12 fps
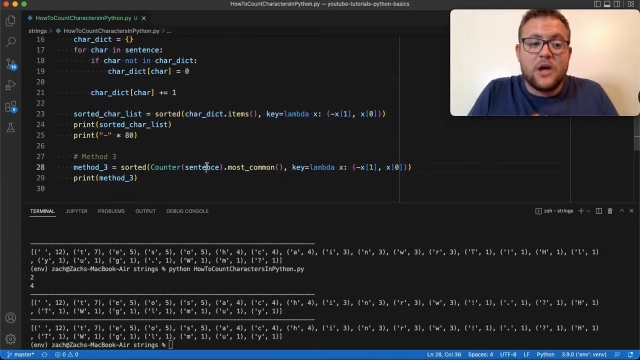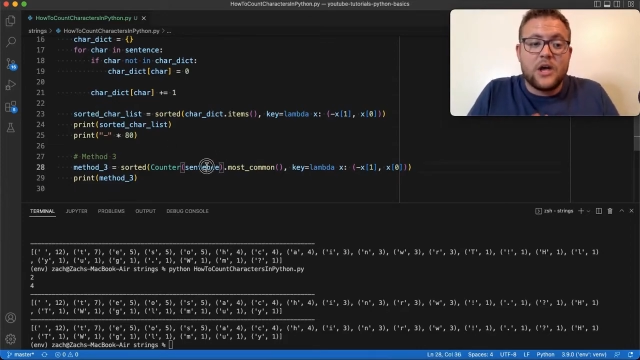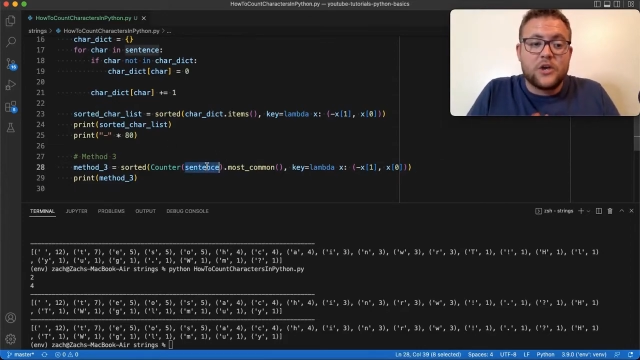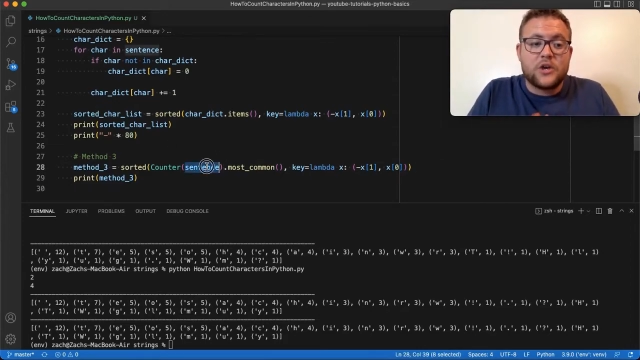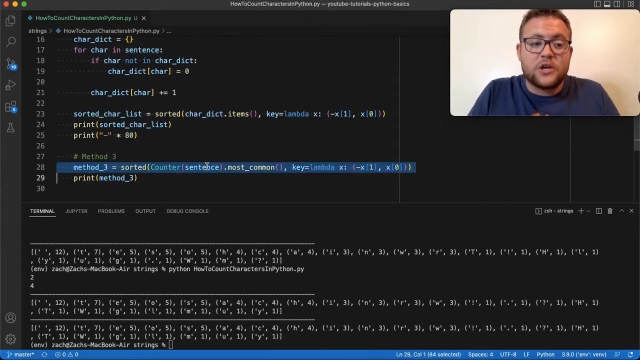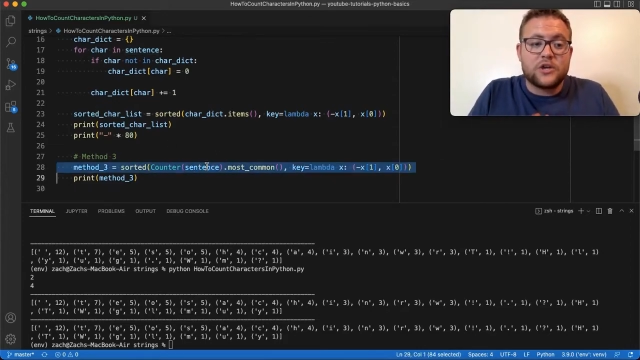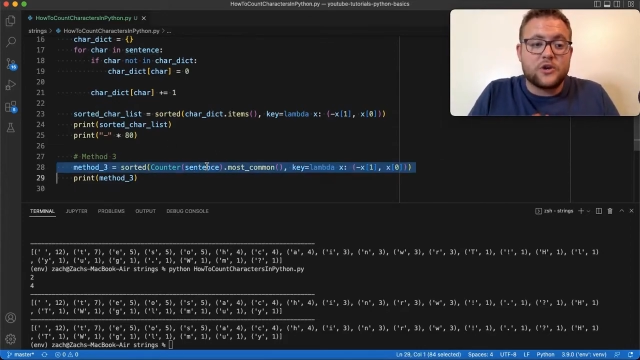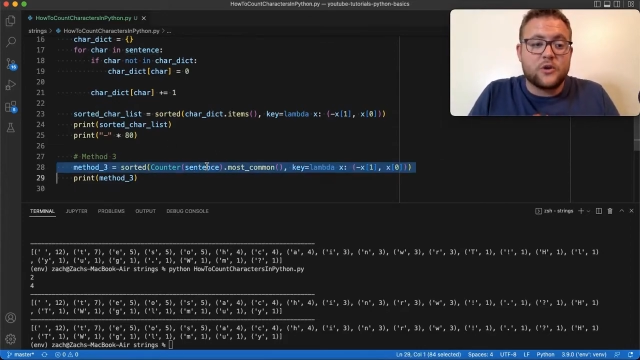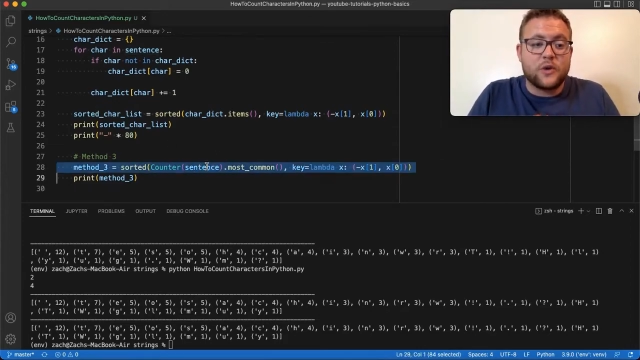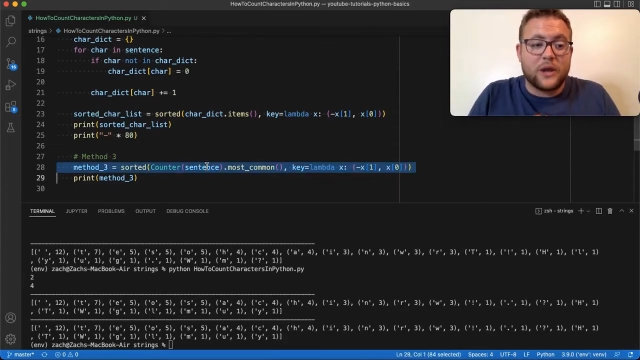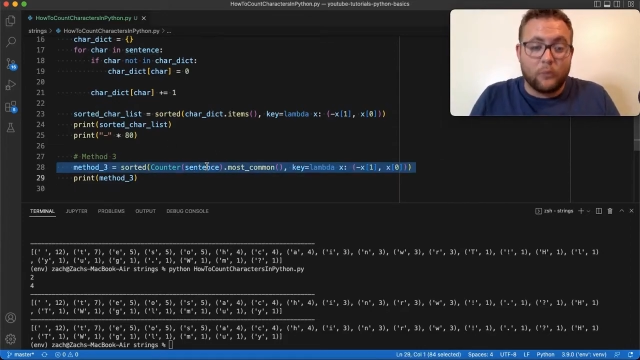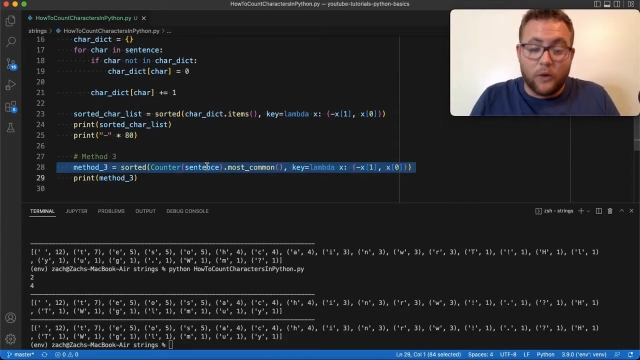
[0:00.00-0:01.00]
you can do
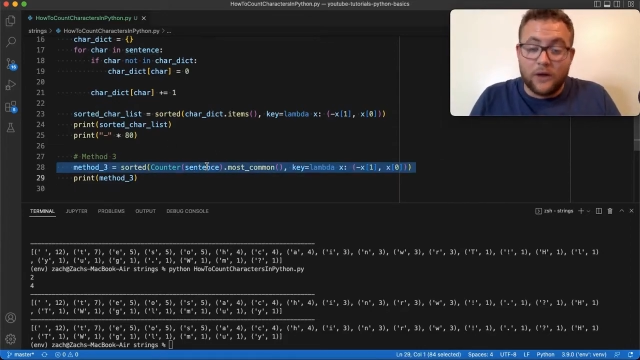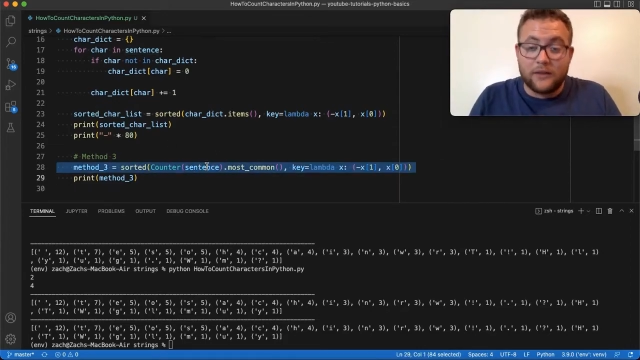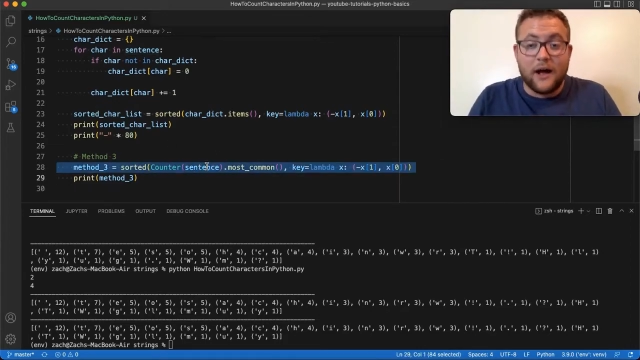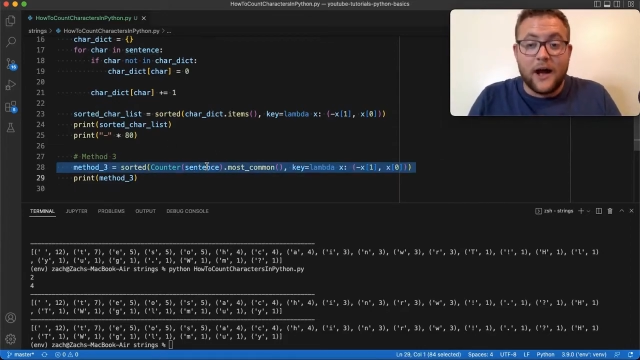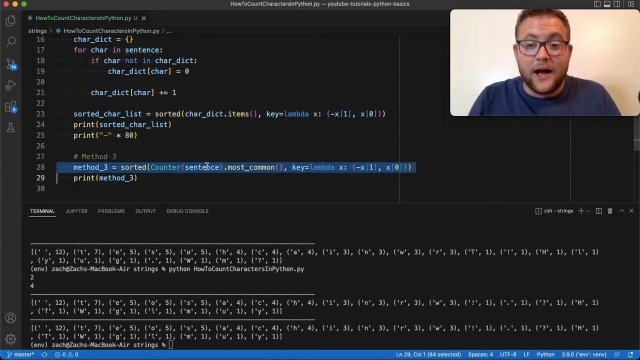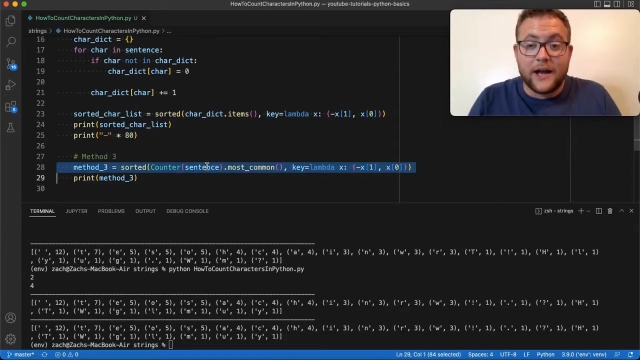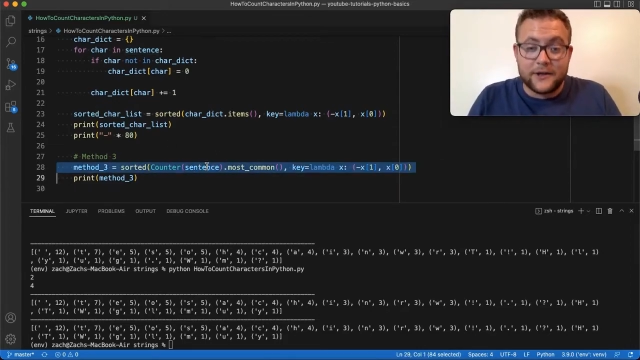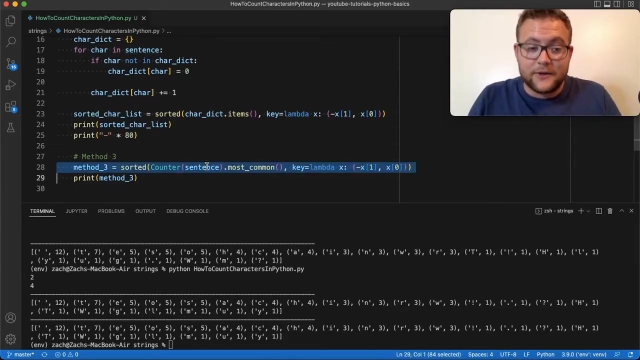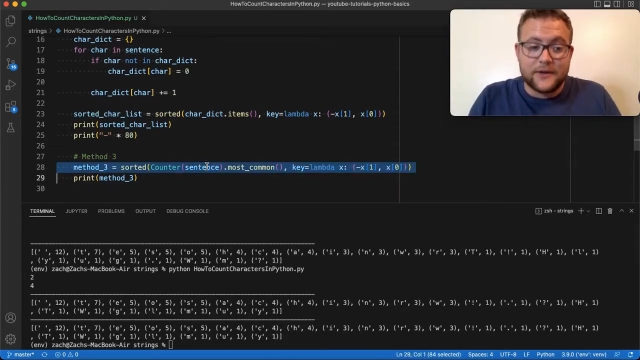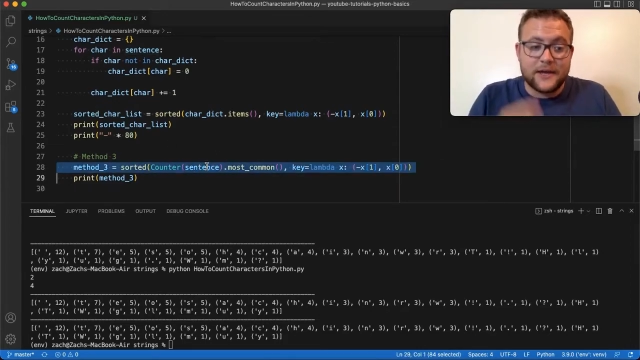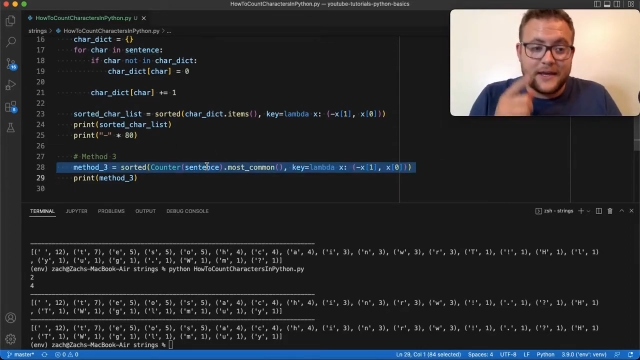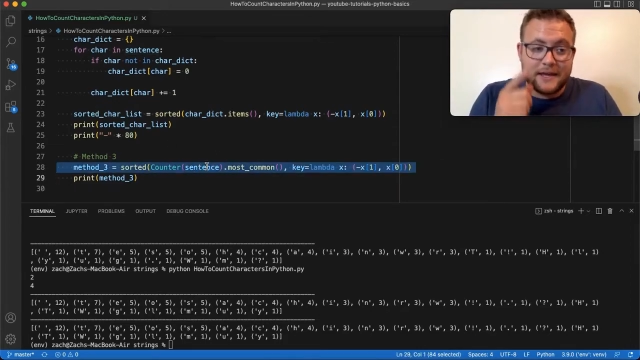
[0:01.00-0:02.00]
in one line, you
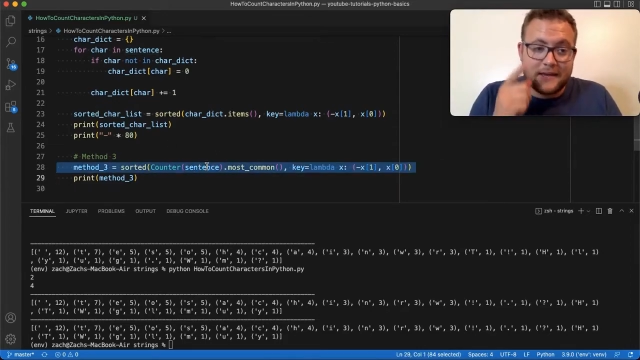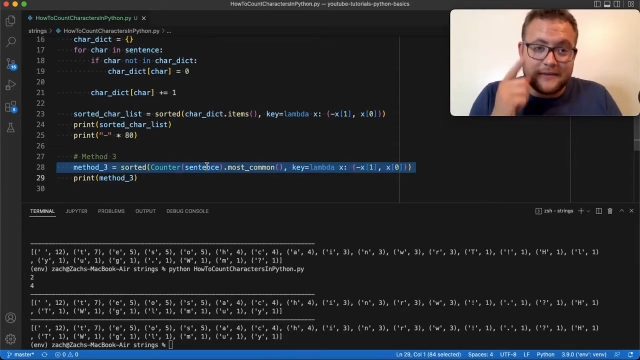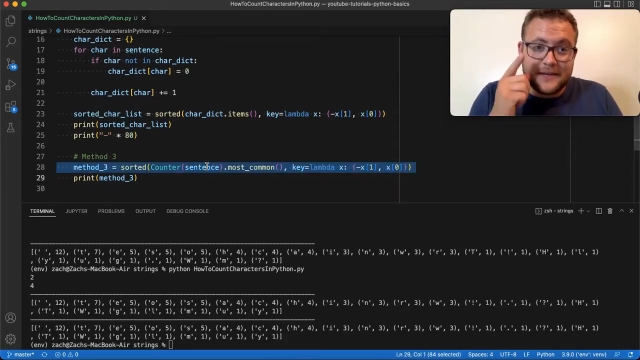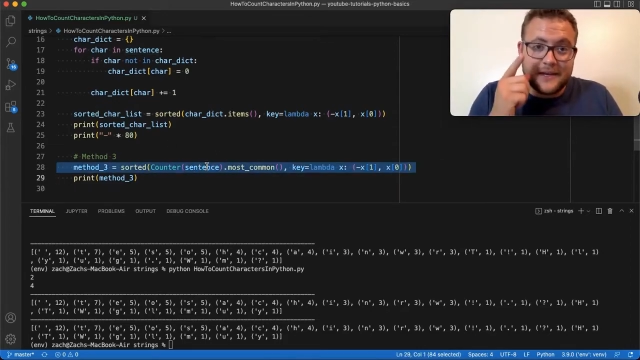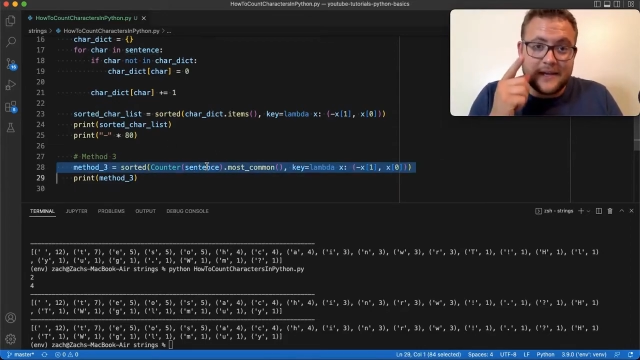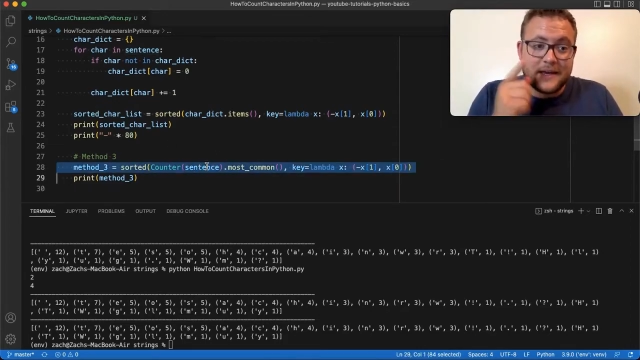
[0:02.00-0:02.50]
can get the